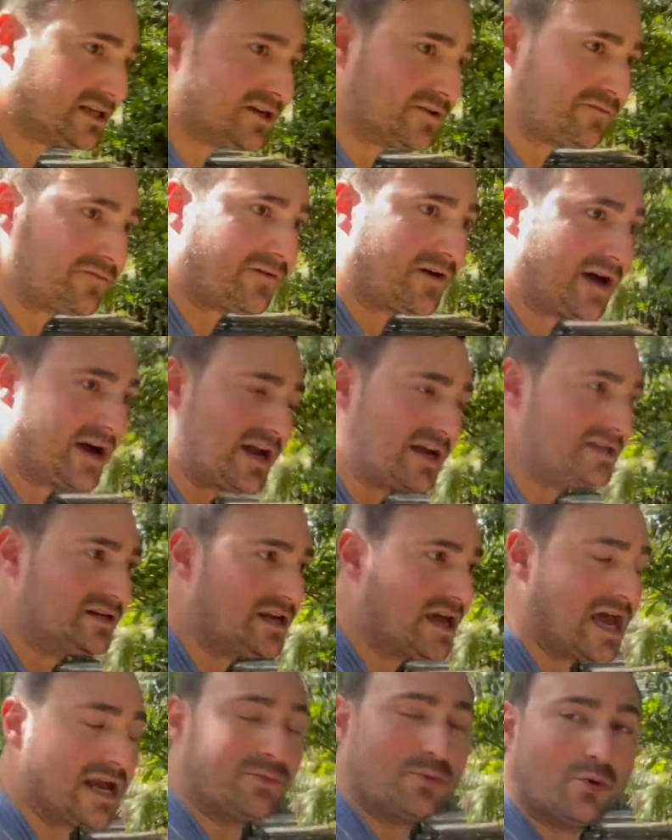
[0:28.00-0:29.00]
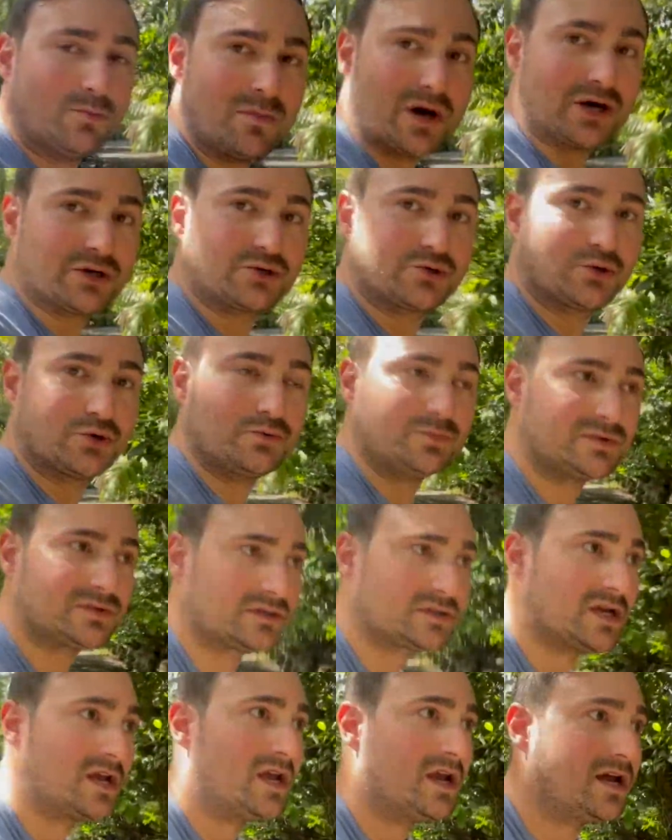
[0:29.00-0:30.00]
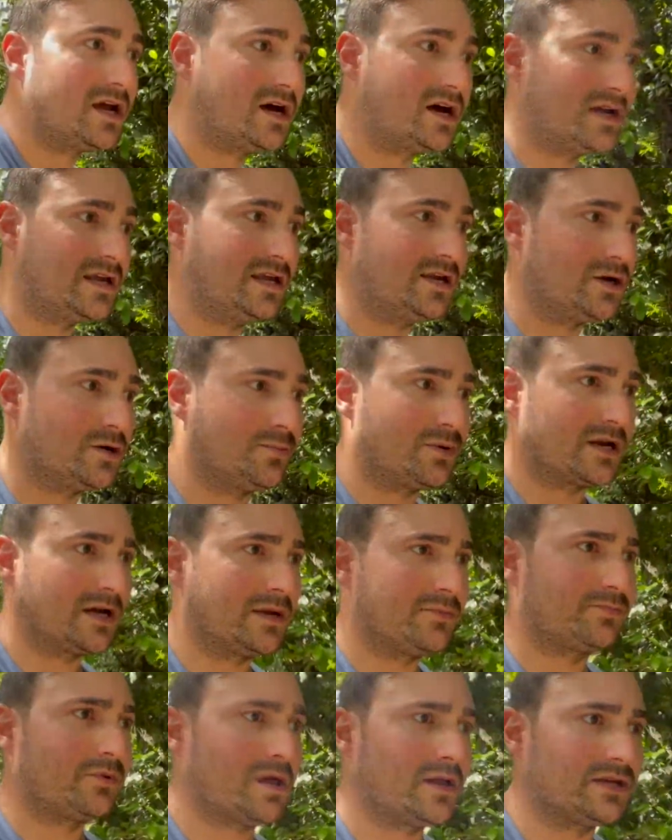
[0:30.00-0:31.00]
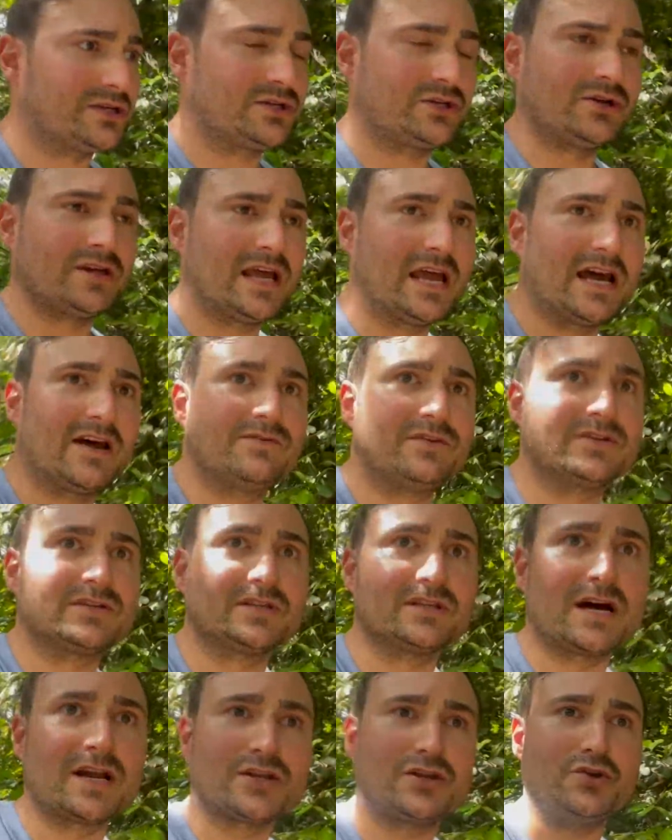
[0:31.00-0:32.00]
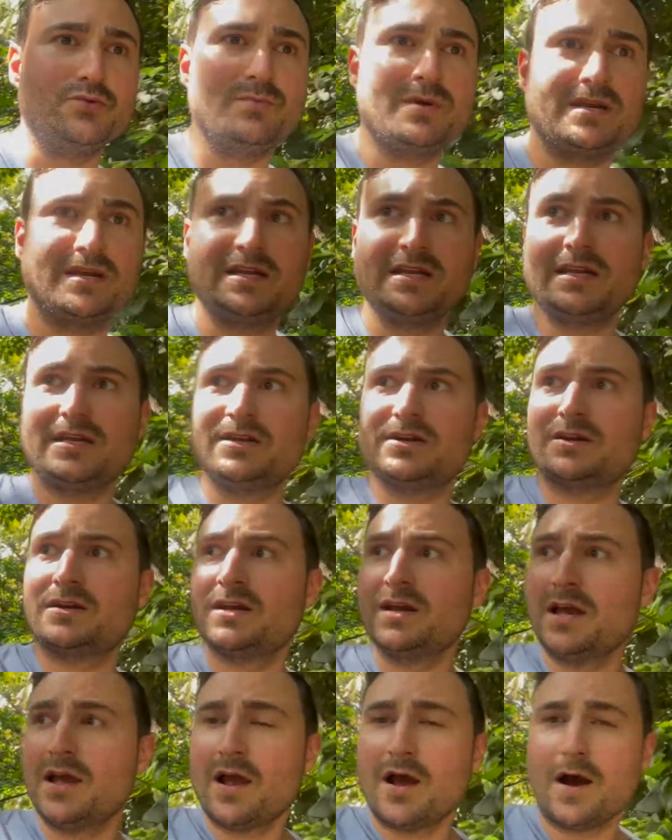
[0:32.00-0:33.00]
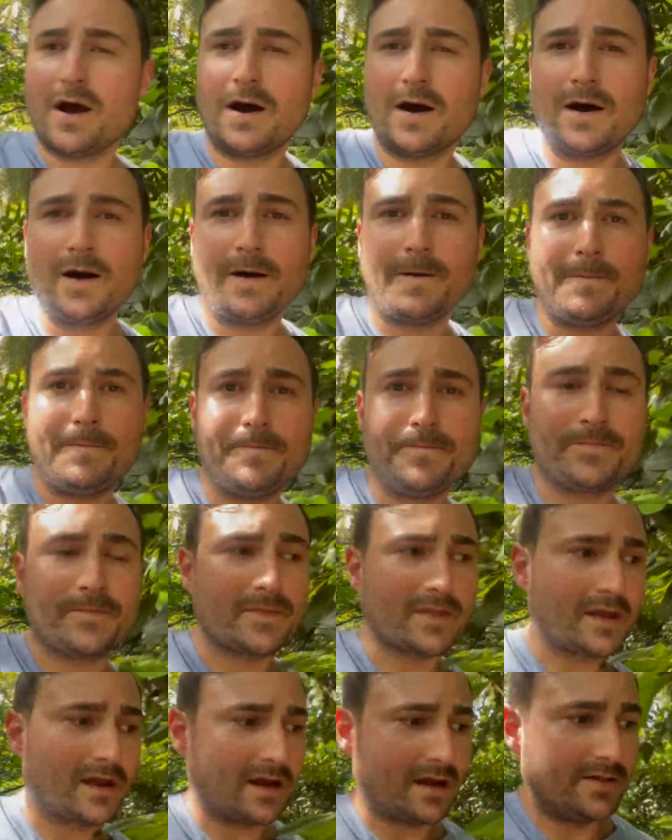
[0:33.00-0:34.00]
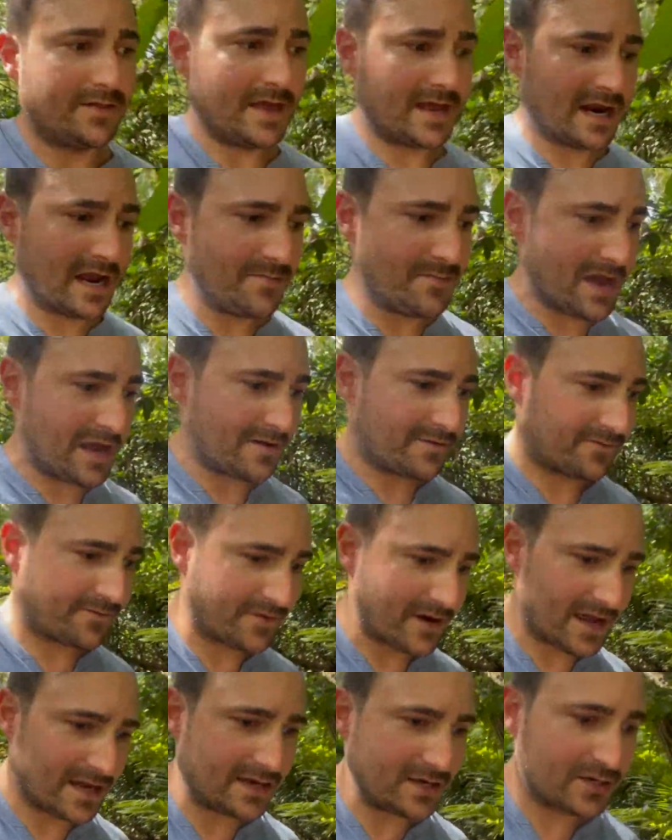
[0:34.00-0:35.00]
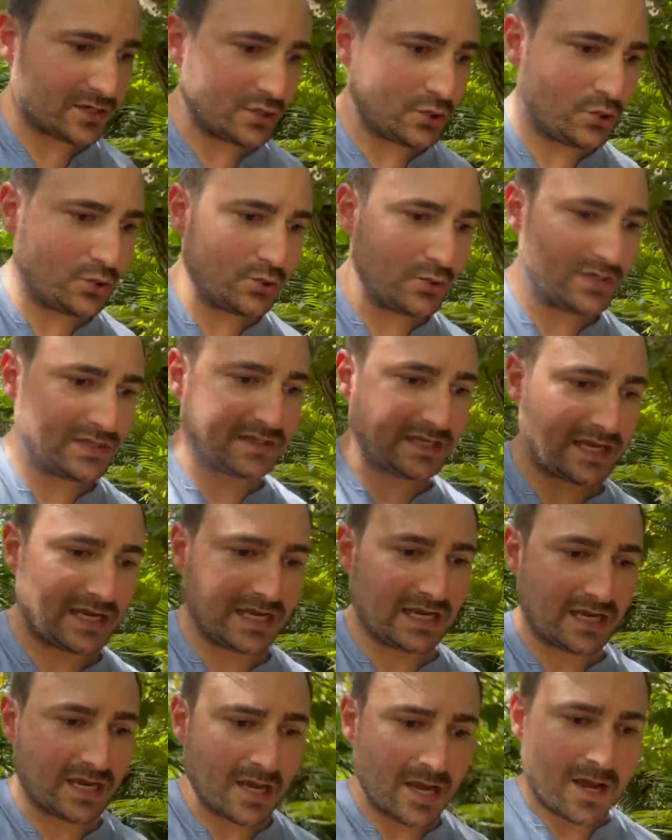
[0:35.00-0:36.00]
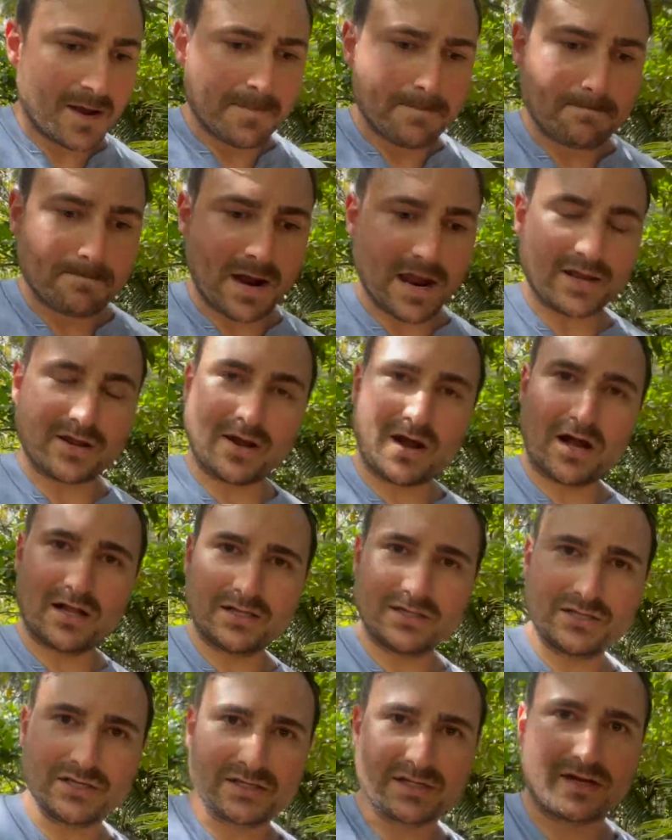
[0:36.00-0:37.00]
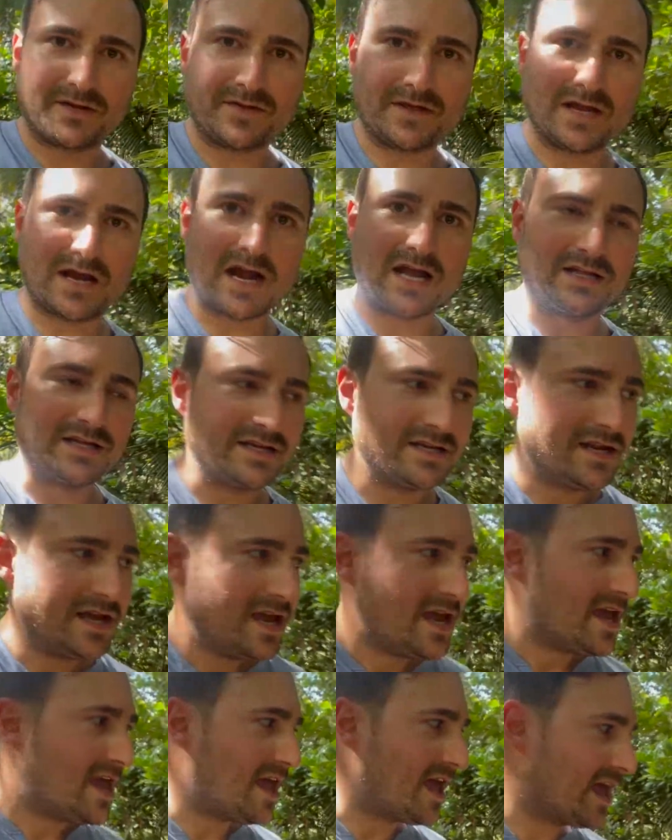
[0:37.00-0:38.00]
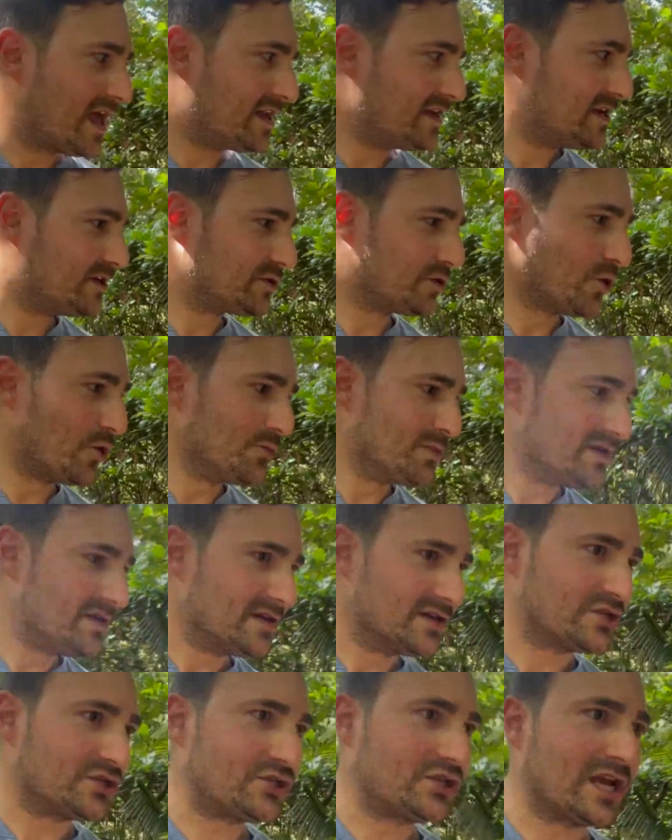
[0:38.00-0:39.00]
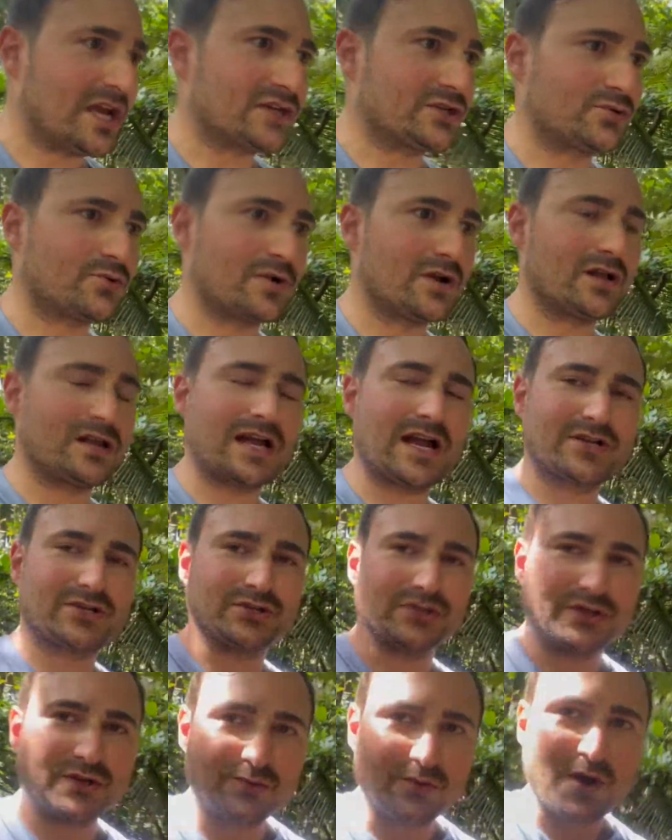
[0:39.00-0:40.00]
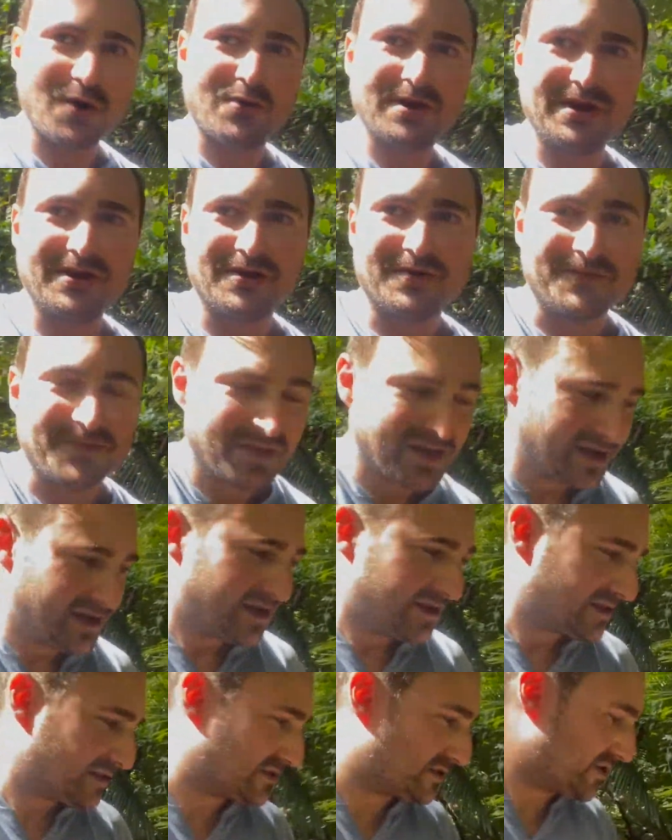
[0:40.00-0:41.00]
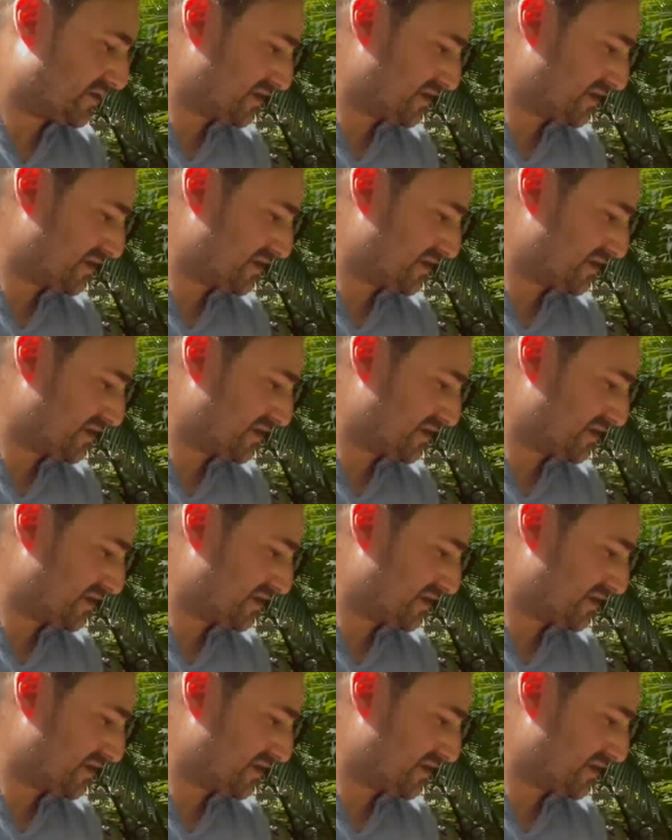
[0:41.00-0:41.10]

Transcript: to find edible mushrooms here, but I probably should have. There's a lot of humidity here. Then I met a friend who is a mycologist on the island, and he told me that chanterelle actually grow here. So